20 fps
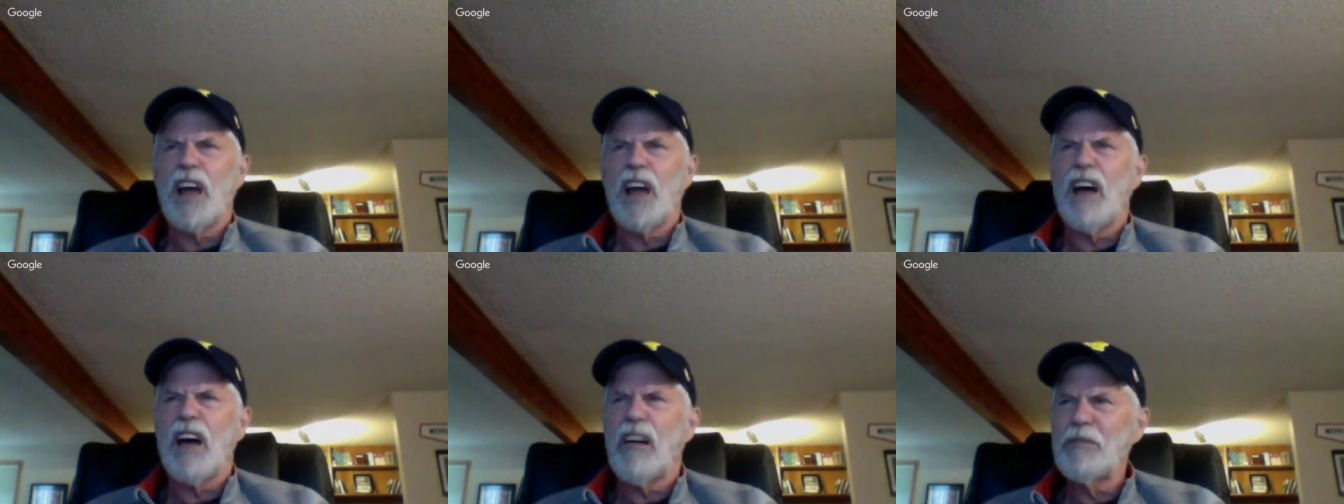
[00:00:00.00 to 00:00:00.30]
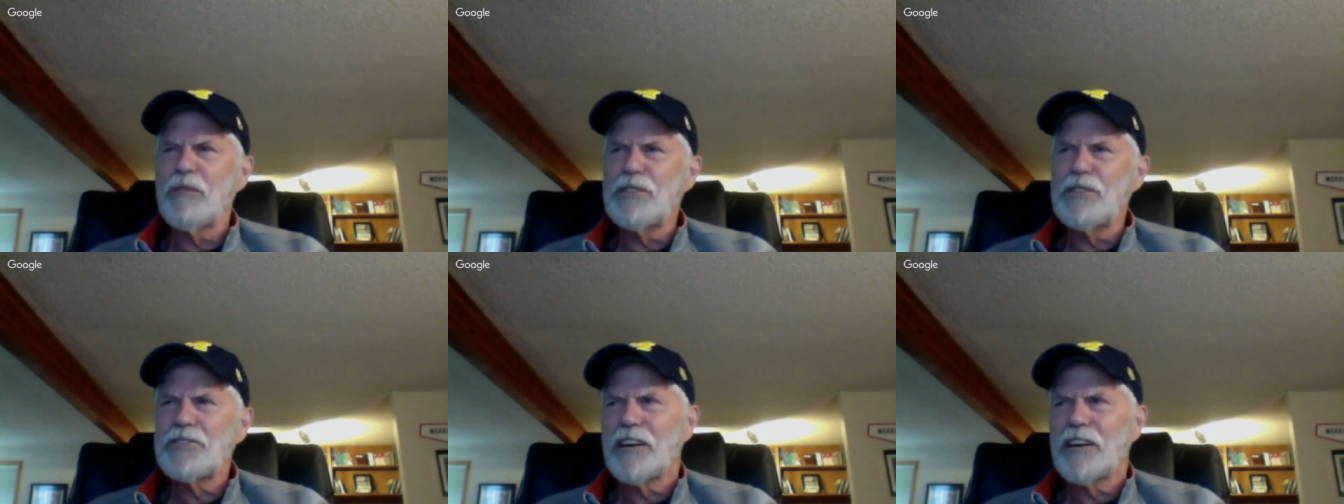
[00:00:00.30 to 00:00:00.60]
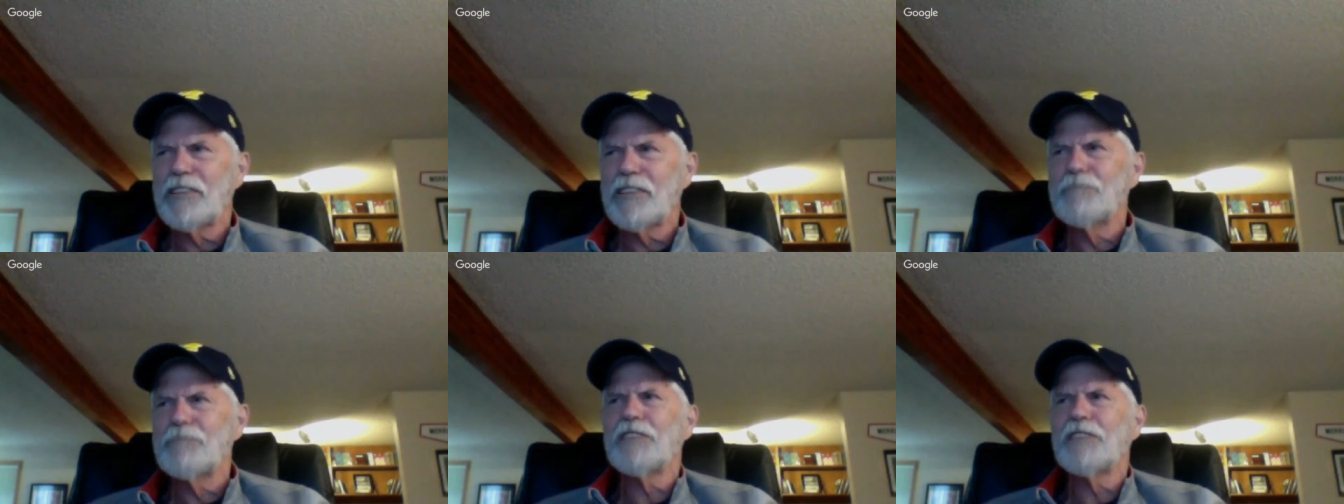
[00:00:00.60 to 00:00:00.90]
how come he
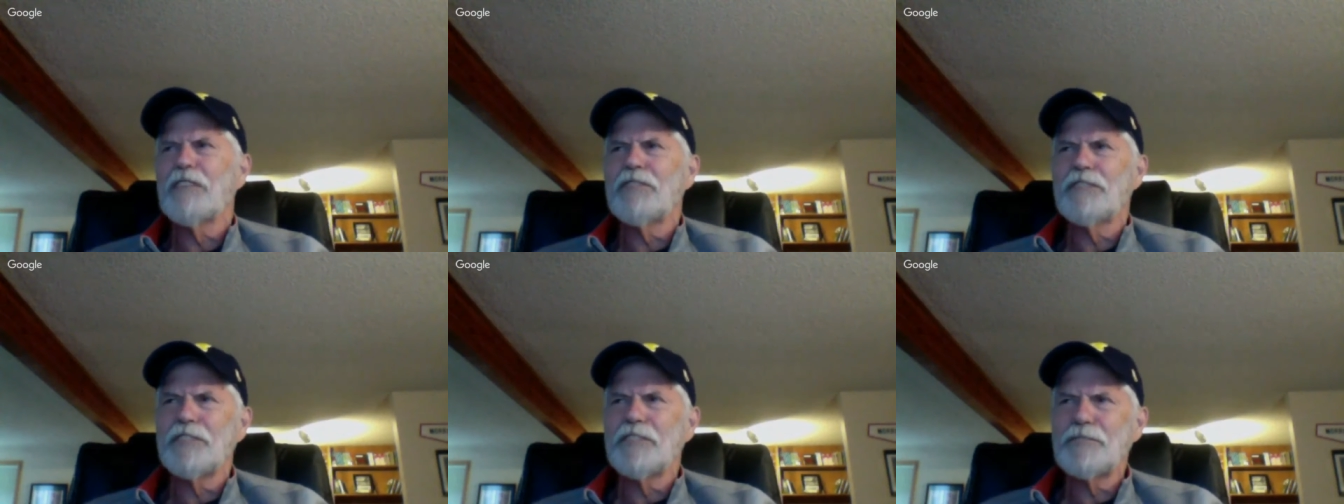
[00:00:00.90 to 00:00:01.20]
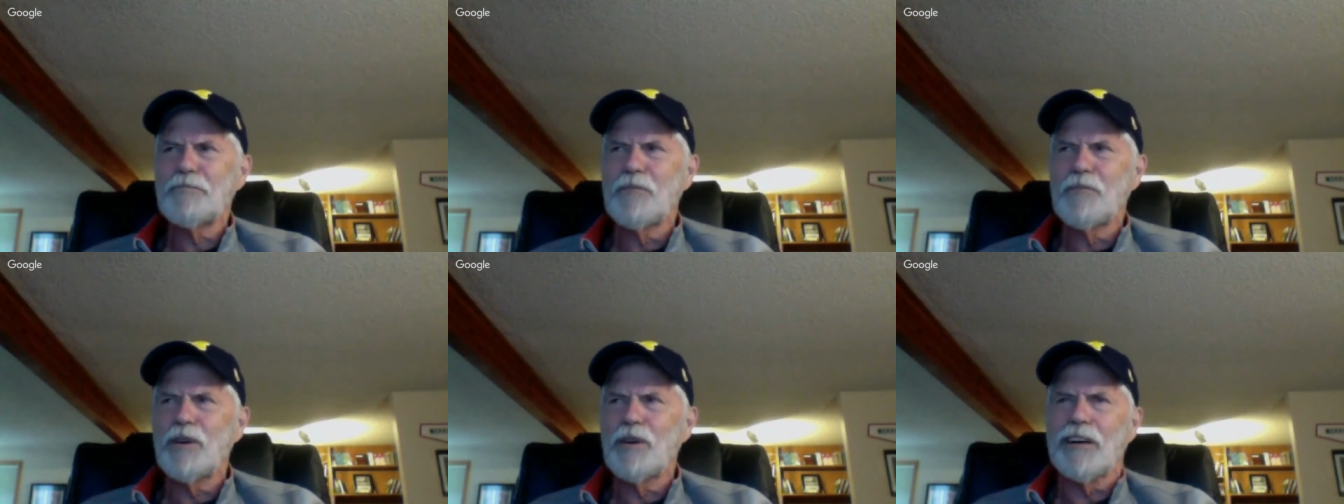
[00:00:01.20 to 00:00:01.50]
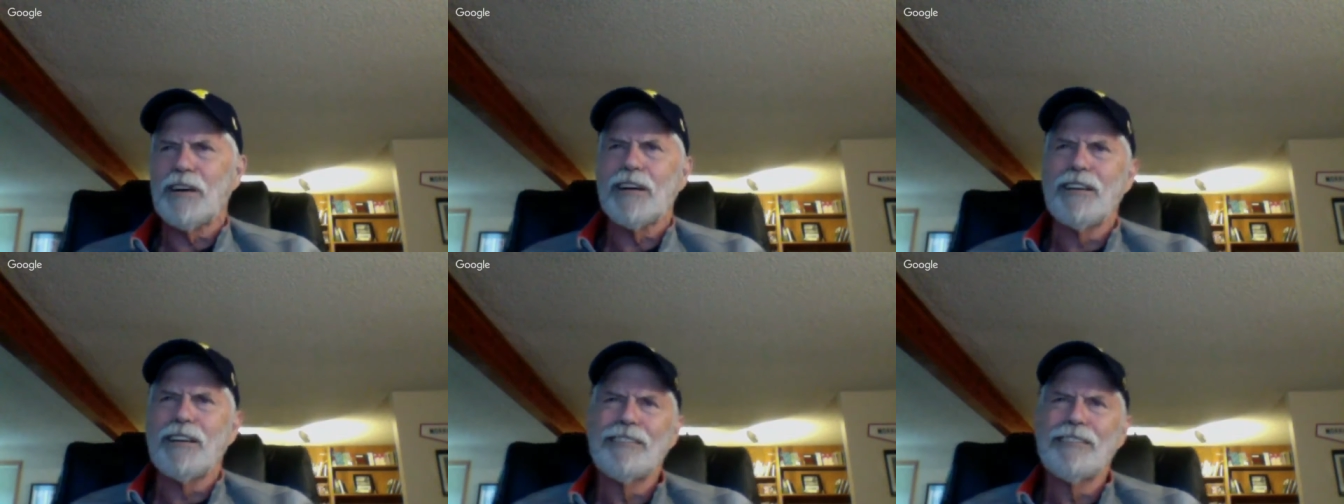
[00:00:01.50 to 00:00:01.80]
stuck himself in this
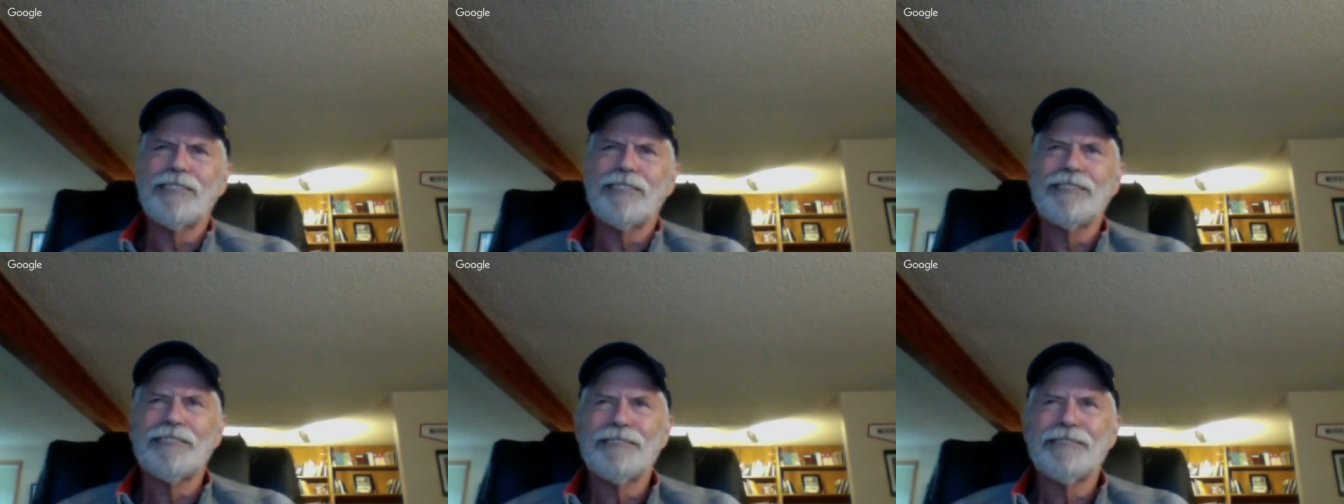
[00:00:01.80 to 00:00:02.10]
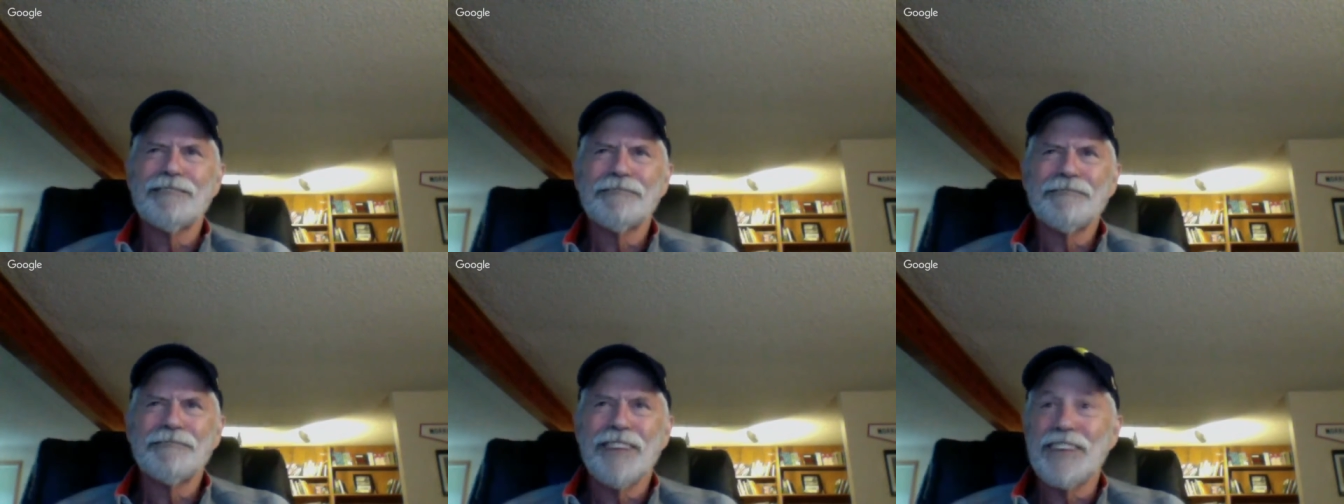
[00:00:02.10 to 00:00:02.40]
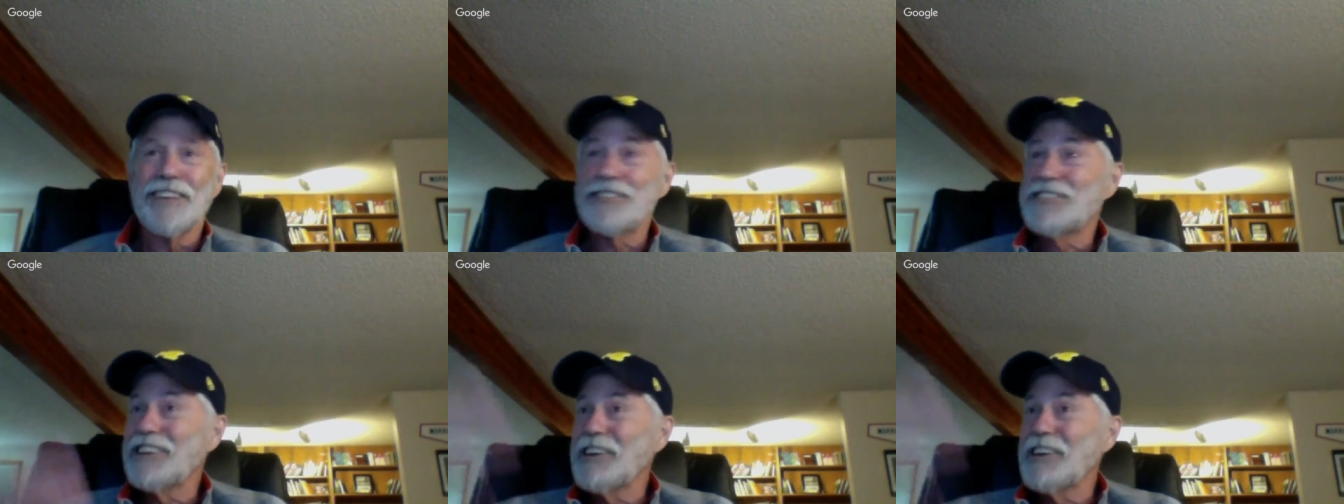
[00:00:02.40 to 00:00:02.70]
book?
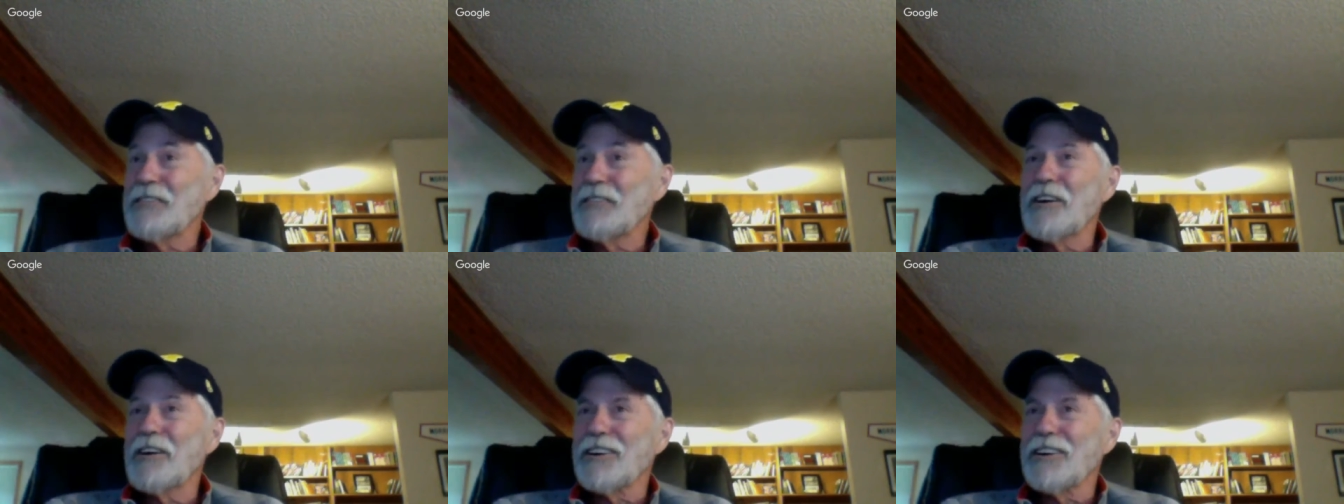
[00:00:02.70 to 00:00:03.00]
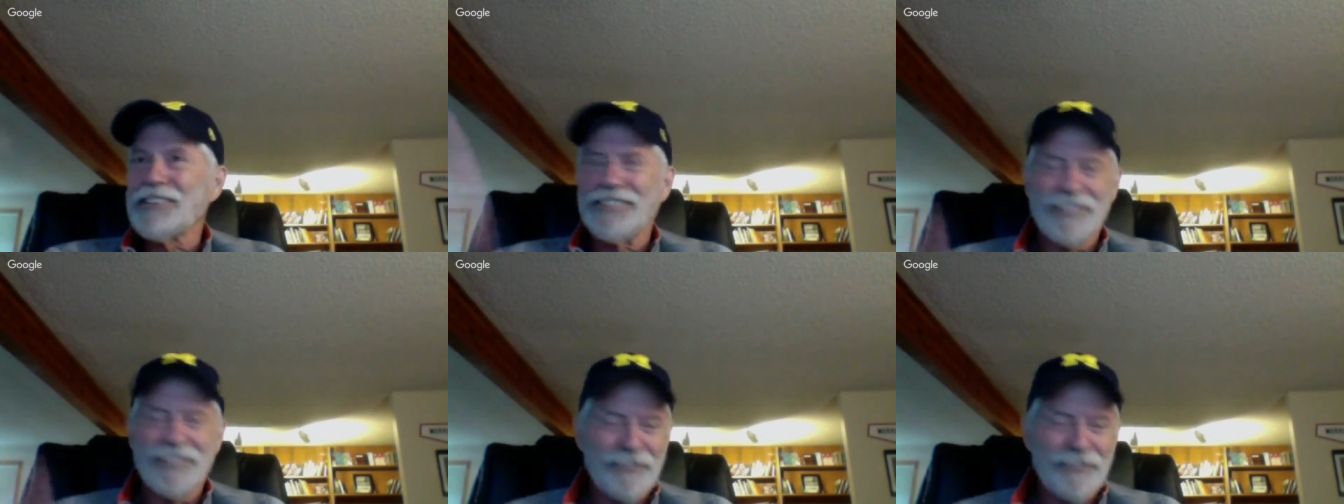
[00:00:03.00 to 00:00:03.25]
And see, it worked.